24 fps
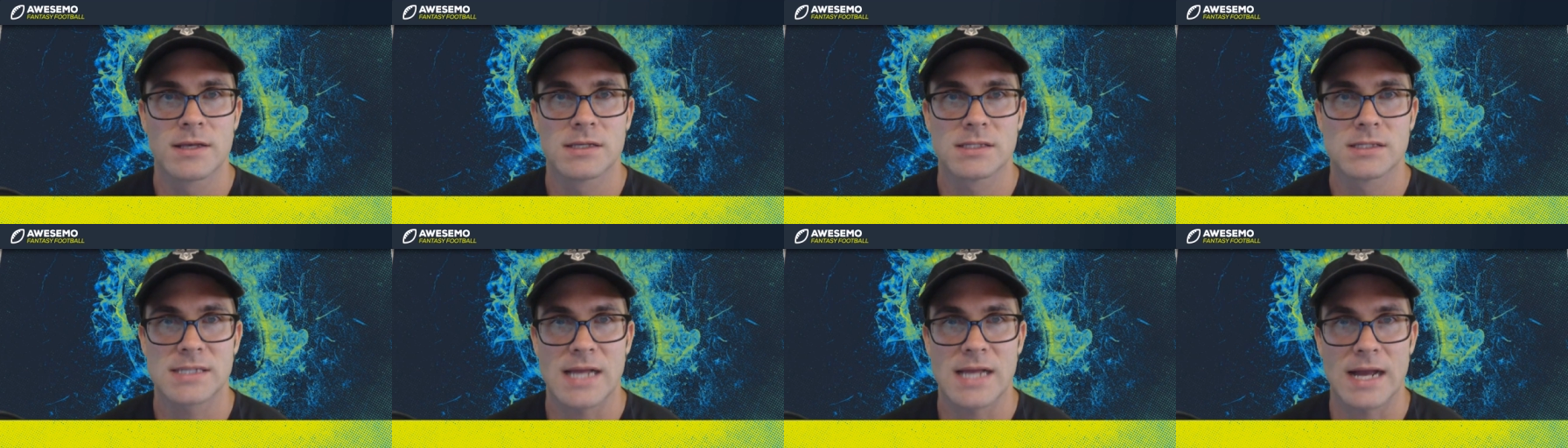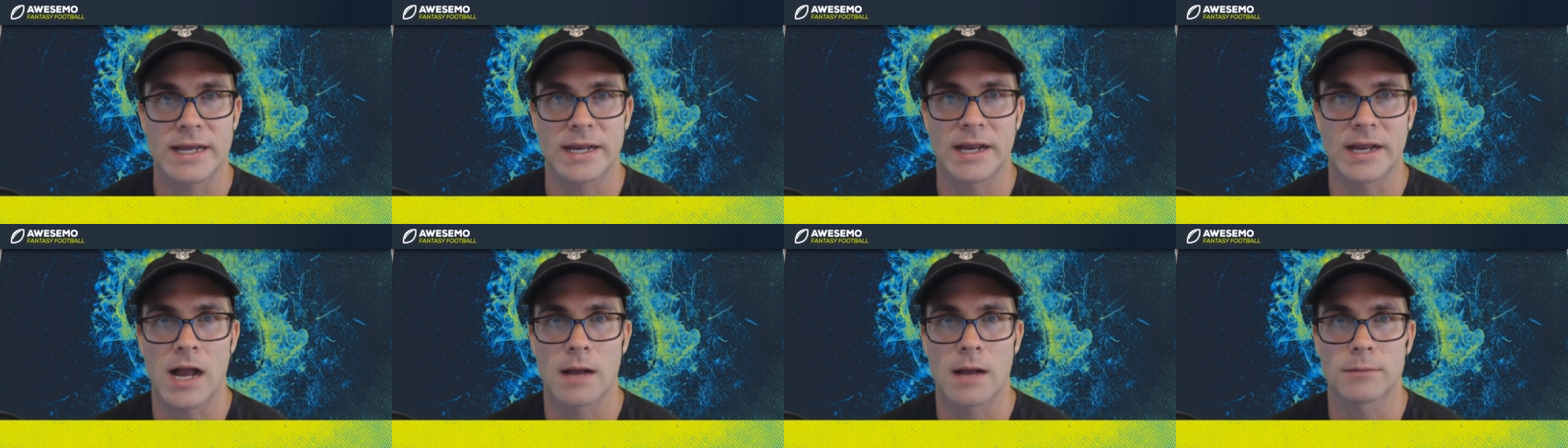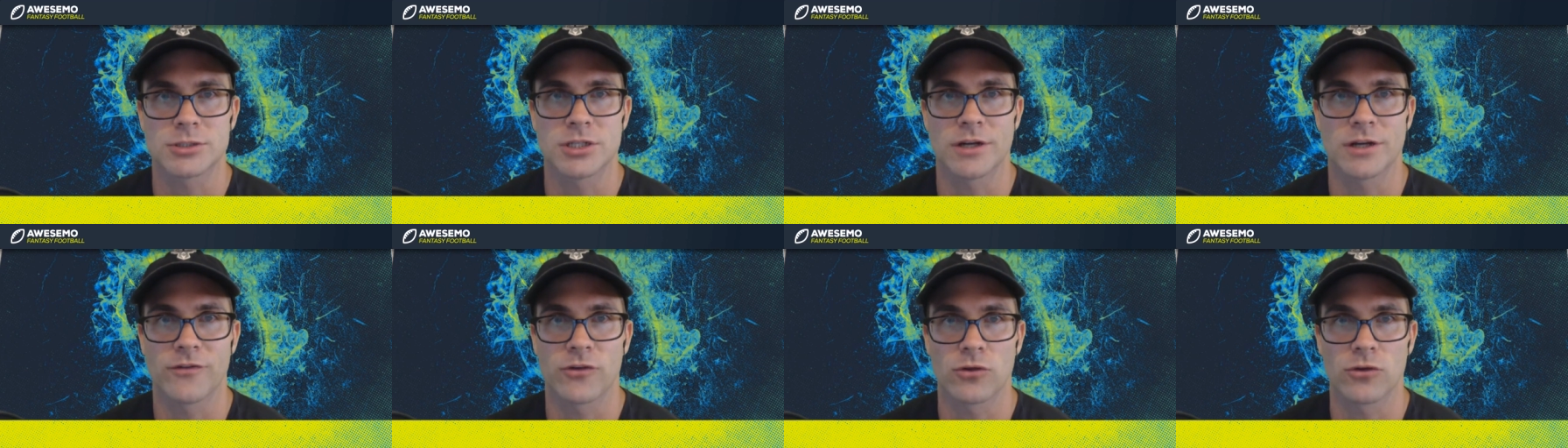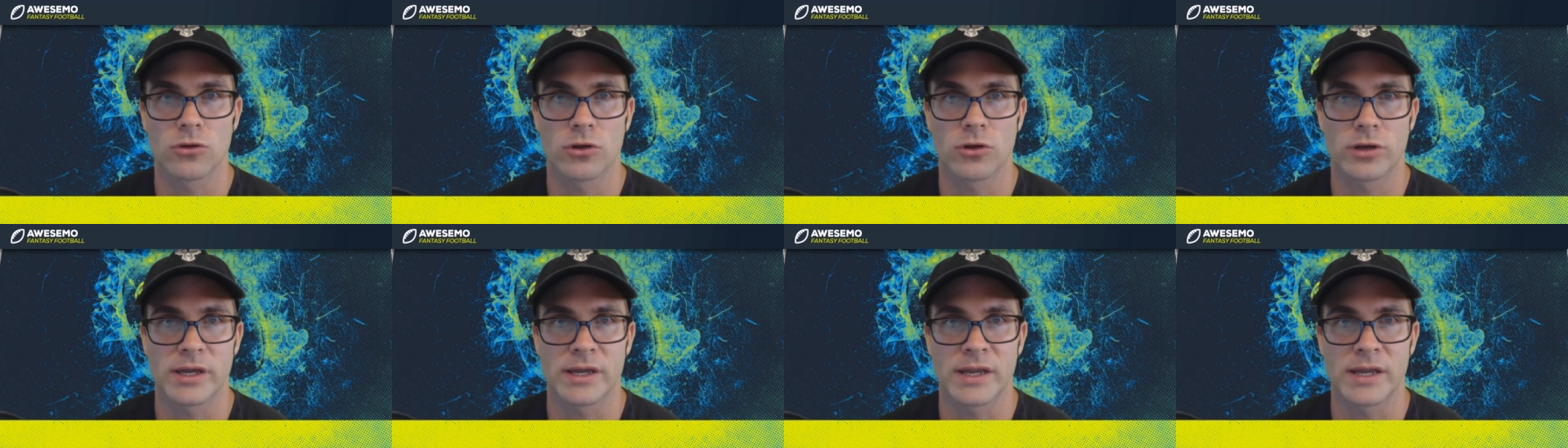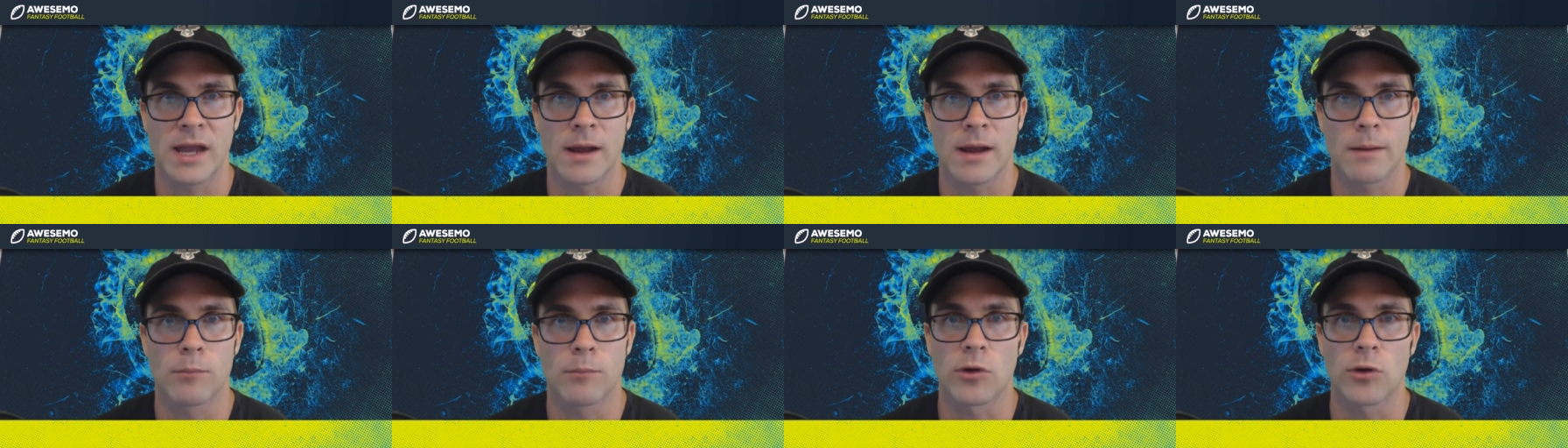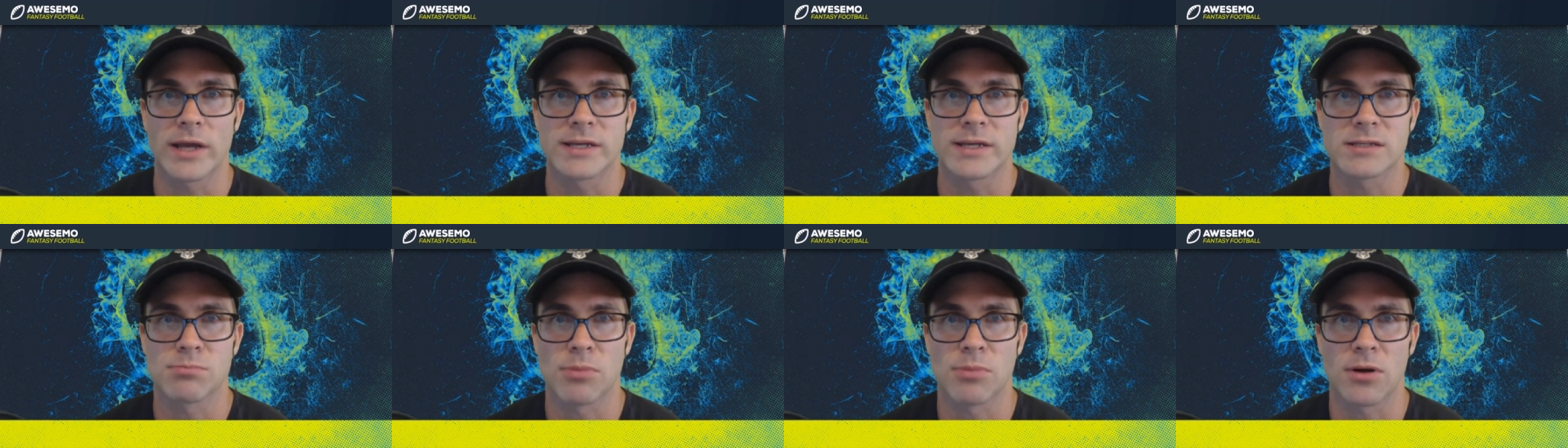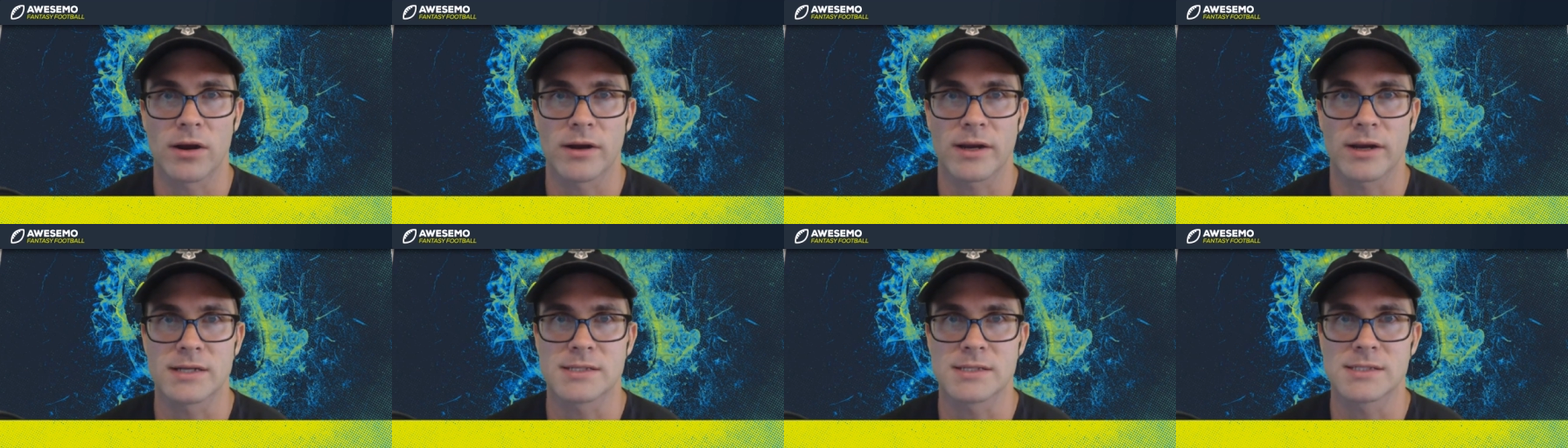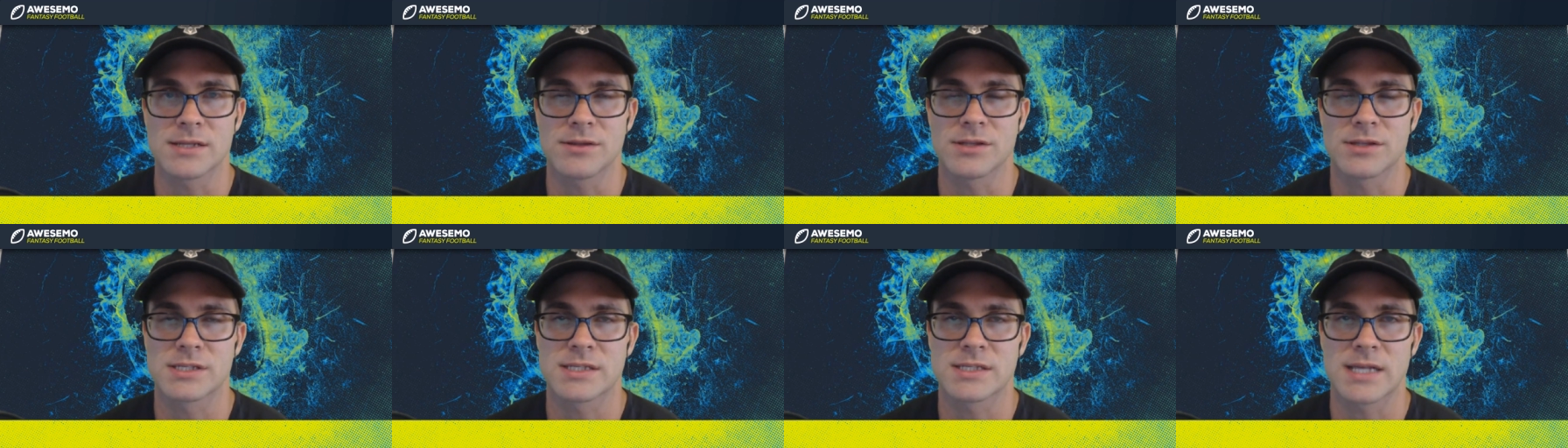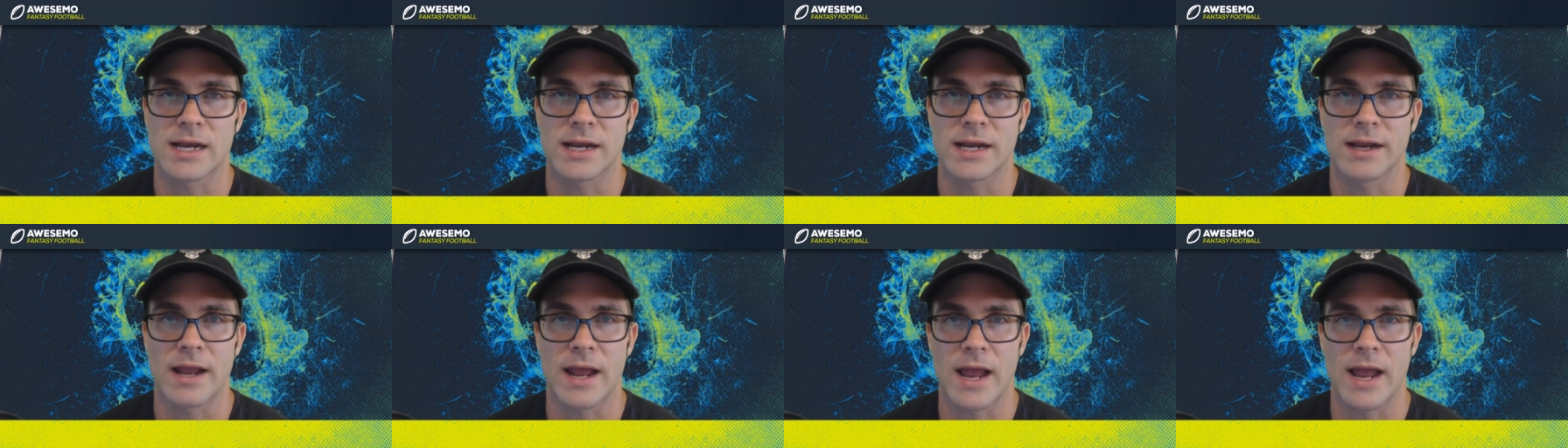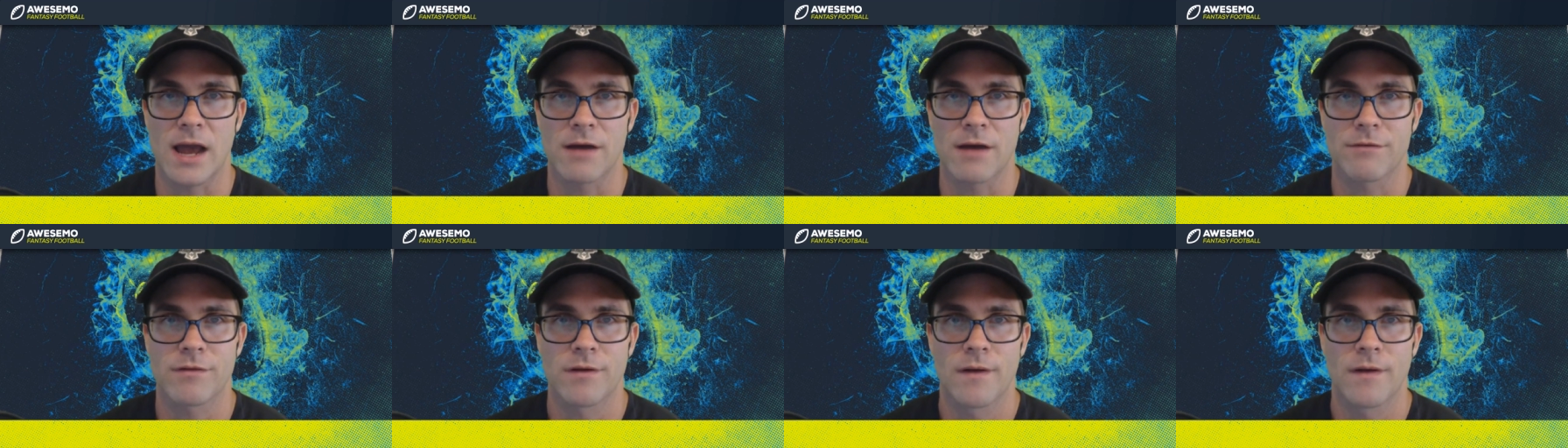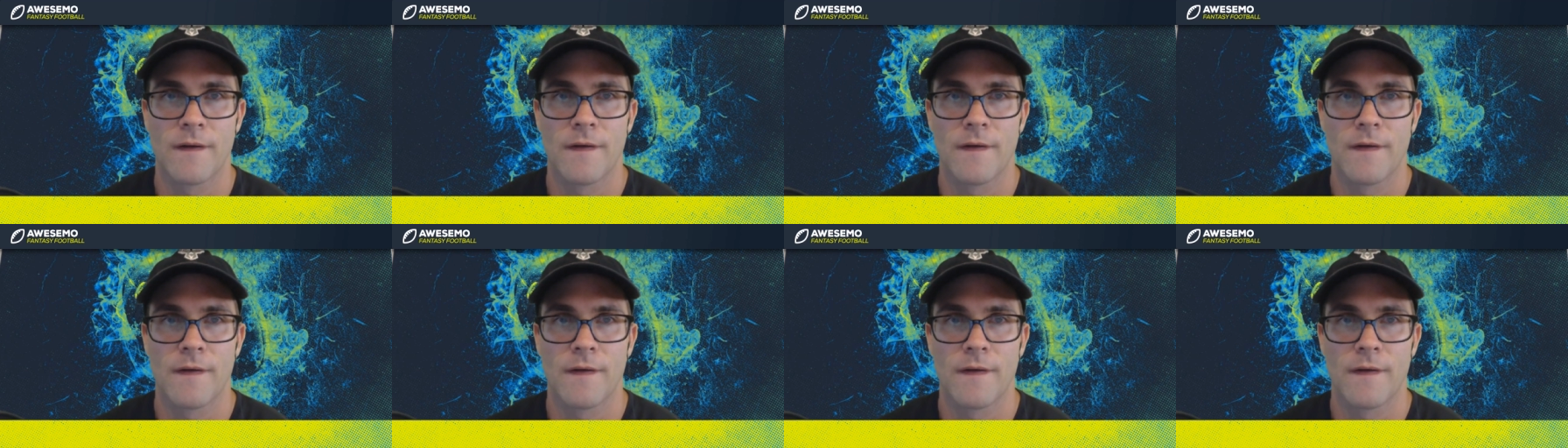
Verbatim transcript: Stacking option if you're looking at Bryce Perkins in the second half.